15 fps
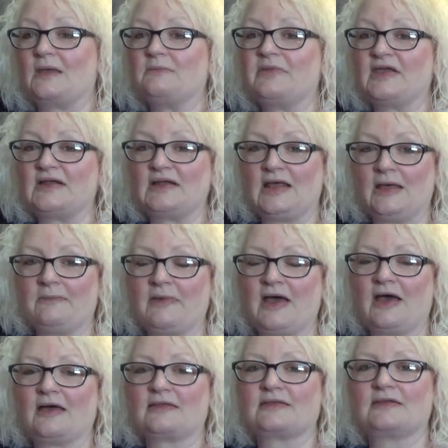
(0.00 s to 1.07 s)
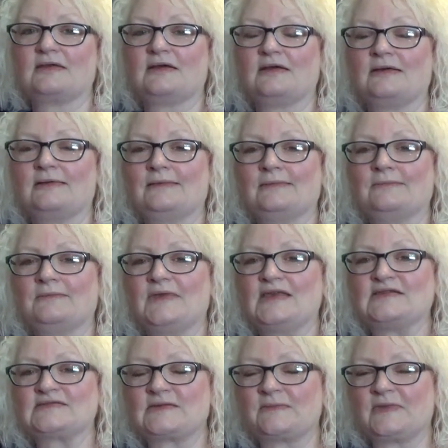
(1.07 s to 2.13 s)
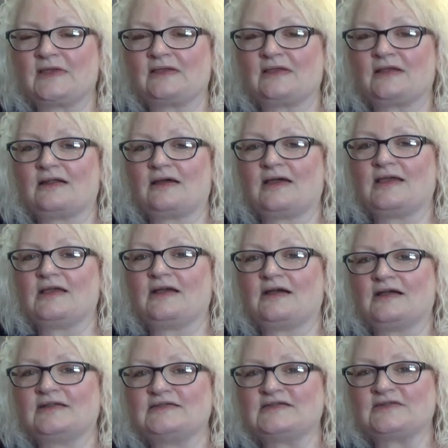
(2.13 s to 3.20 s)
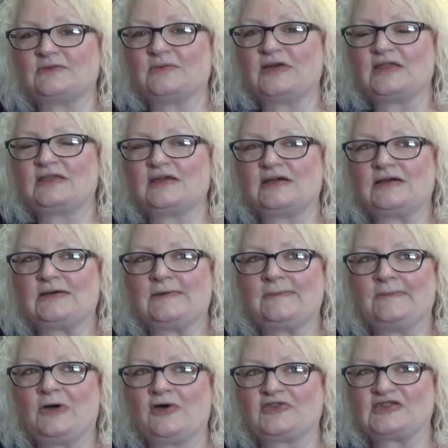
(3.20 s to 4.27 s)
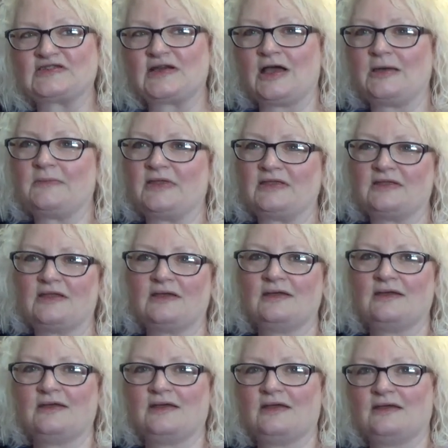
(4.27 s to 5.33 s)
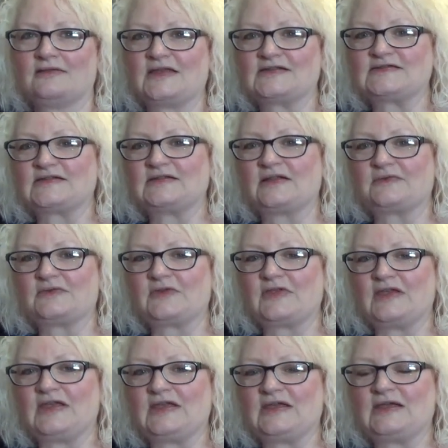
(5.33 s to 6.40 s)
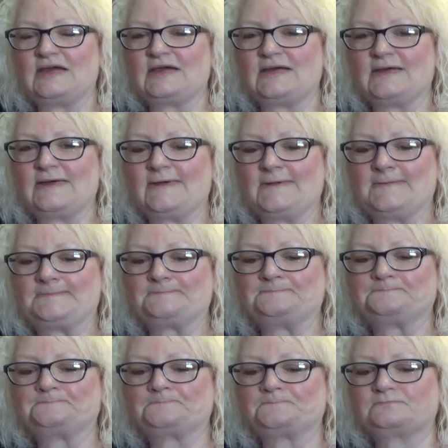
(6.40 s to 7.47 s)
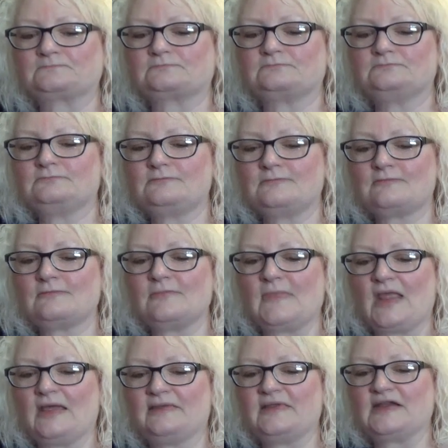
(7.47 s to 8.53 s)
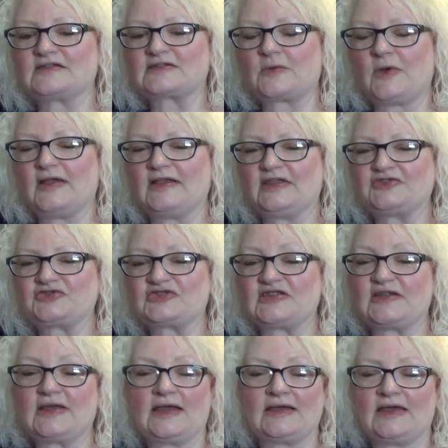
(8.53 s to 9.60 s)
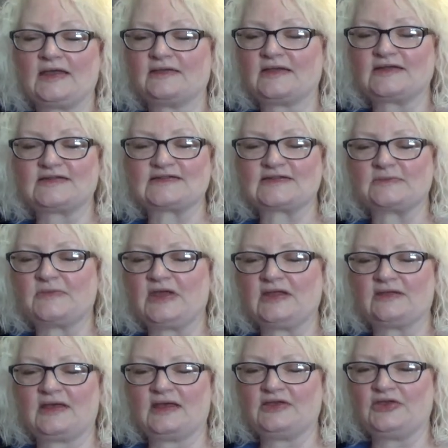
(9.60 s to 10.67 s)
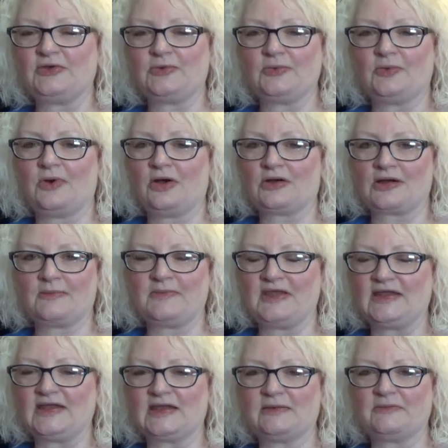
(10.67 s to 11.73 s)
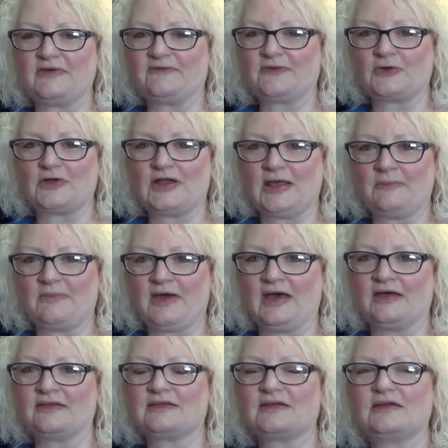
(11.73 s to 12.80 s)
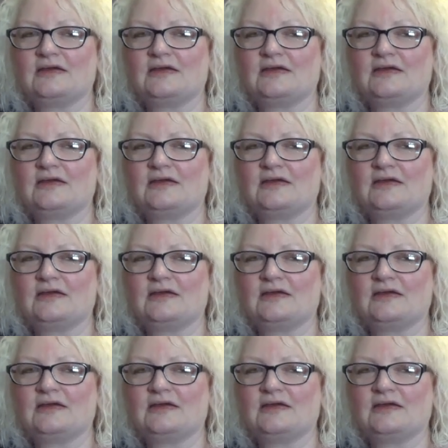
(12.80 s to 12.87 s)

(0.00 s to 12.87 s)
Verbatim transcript: being an empath um, is something that I, I deal with um, all the time and that's another thing um, that's quite interesting. Again, that doesn't mean that you are a medium if you're an empath.